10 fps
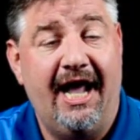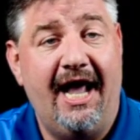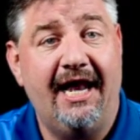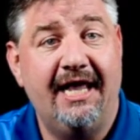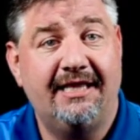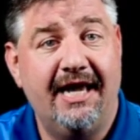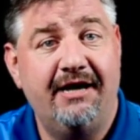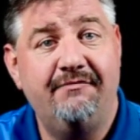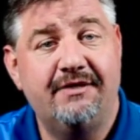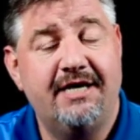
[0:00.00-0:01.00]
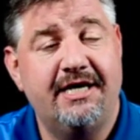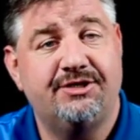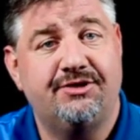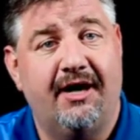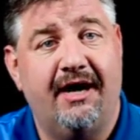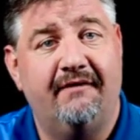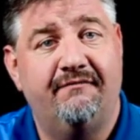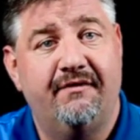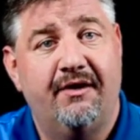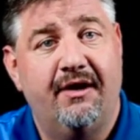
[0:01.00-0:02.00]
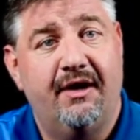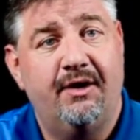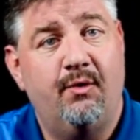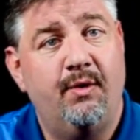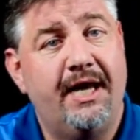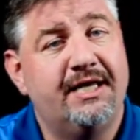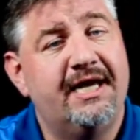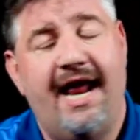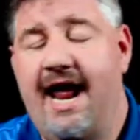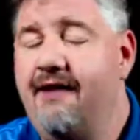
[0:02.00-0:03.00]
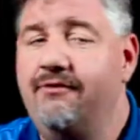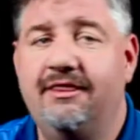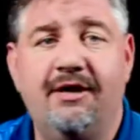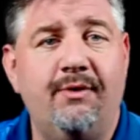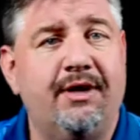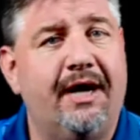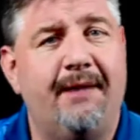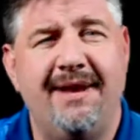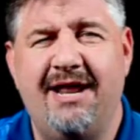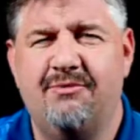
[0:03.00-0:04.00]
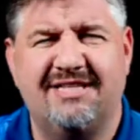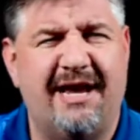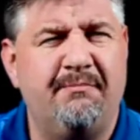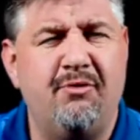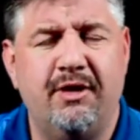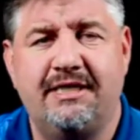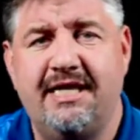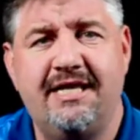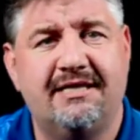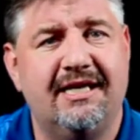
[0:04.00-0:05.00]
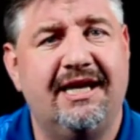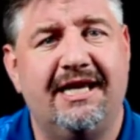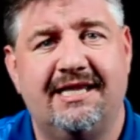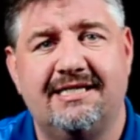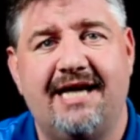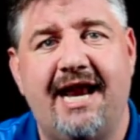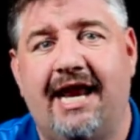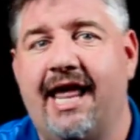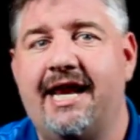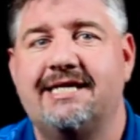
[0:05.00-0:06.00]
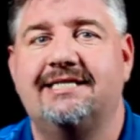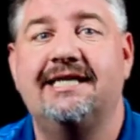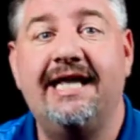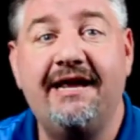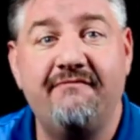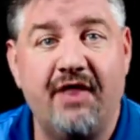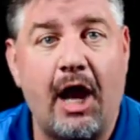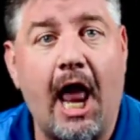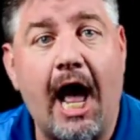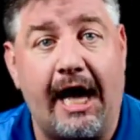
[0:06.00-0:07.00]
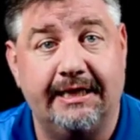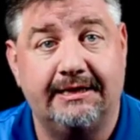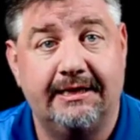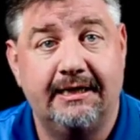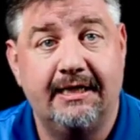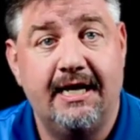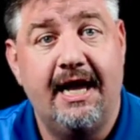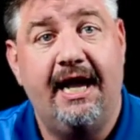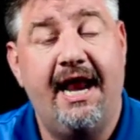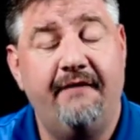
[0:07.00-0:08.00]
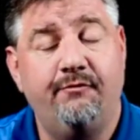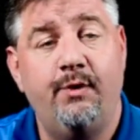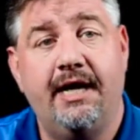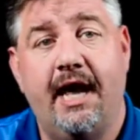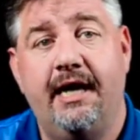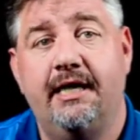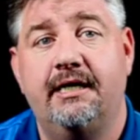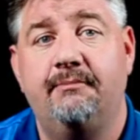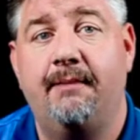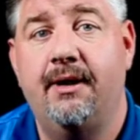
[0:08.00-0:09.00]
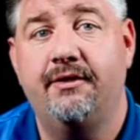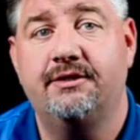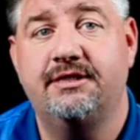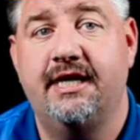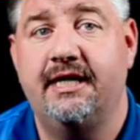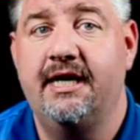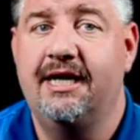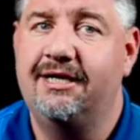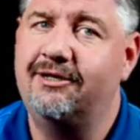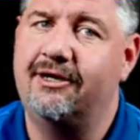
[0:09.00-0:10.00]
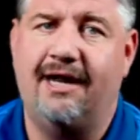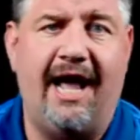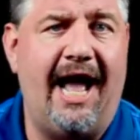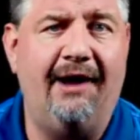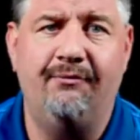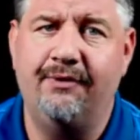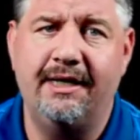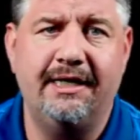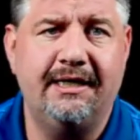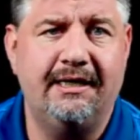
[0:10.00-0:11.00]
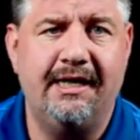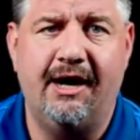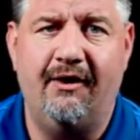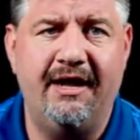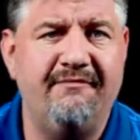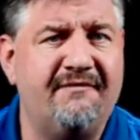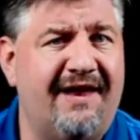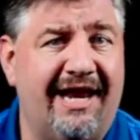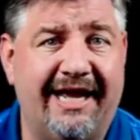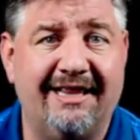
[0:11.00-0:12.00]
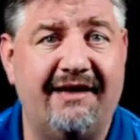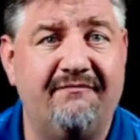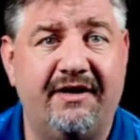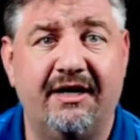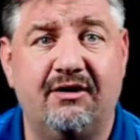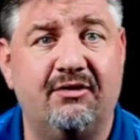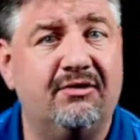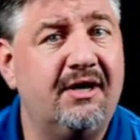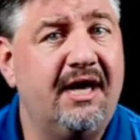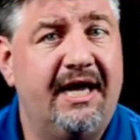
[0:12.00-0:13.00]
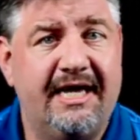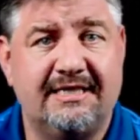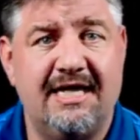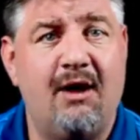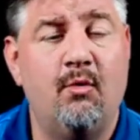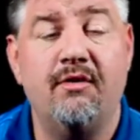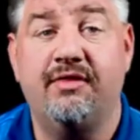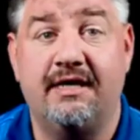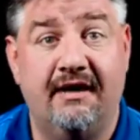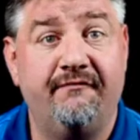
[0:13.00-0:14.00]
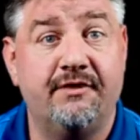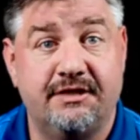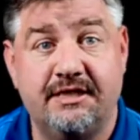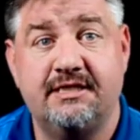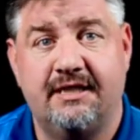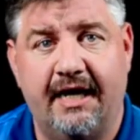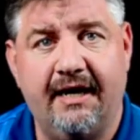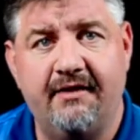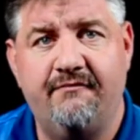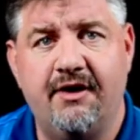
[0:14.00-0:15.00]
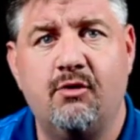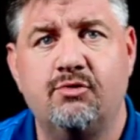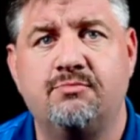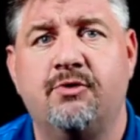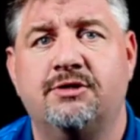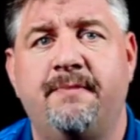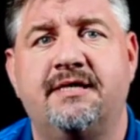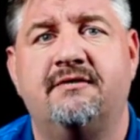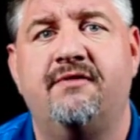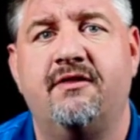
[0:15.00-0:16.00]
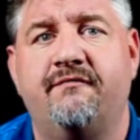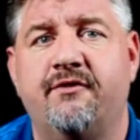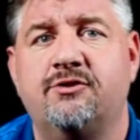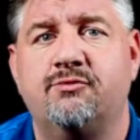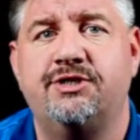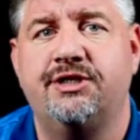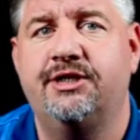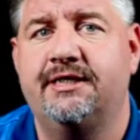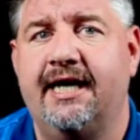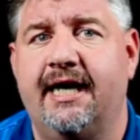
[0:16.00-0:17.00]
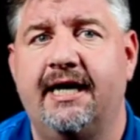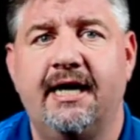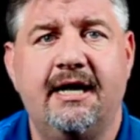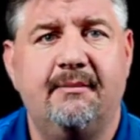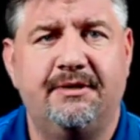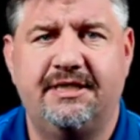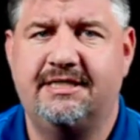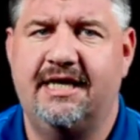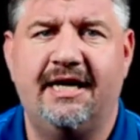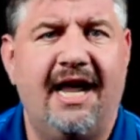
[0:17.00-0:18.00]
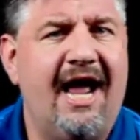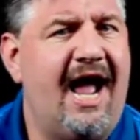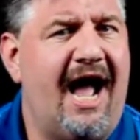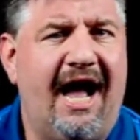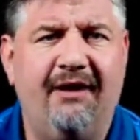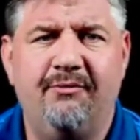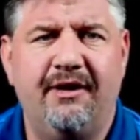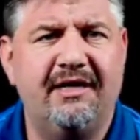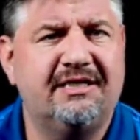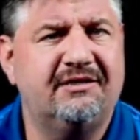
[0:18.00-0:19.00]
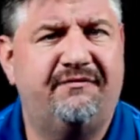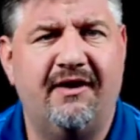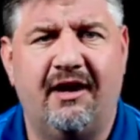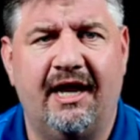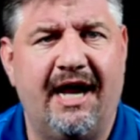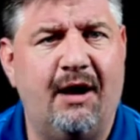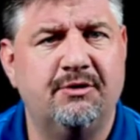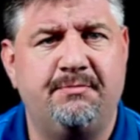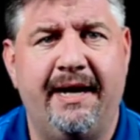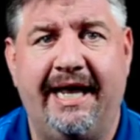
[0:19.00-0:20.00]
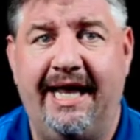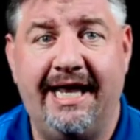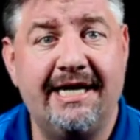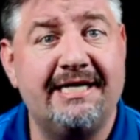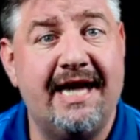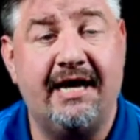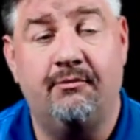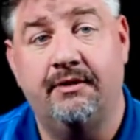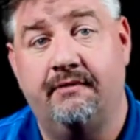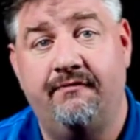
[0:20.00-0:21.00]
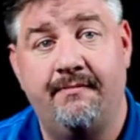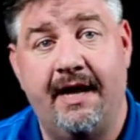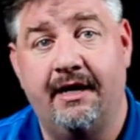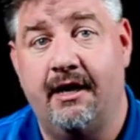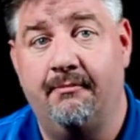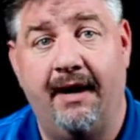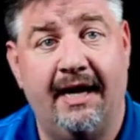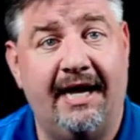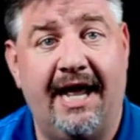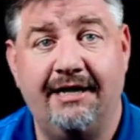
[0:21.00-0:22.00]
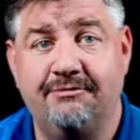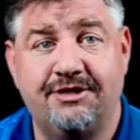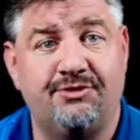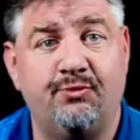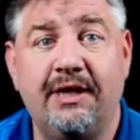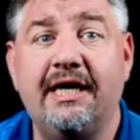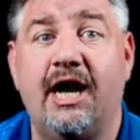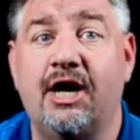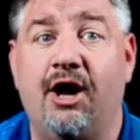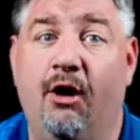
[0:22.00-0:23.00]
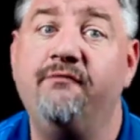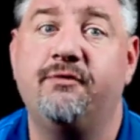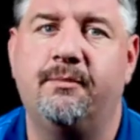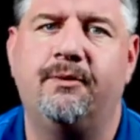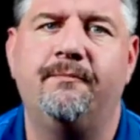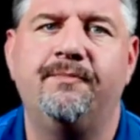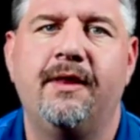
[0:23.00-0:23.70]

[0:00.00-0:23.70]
And at the end of the test drive, we did everything we could. I mean, it was like pulling teeth to get this guy to let us leave the lot. And after we got in, my mother said, look, I really, even if I like that vehicle, it's not worth the differences. And the vehicle was more expensive than the first one she looked at. But she said, I really just felt like I was being inundated from that young man, and I was just really uncomfortable.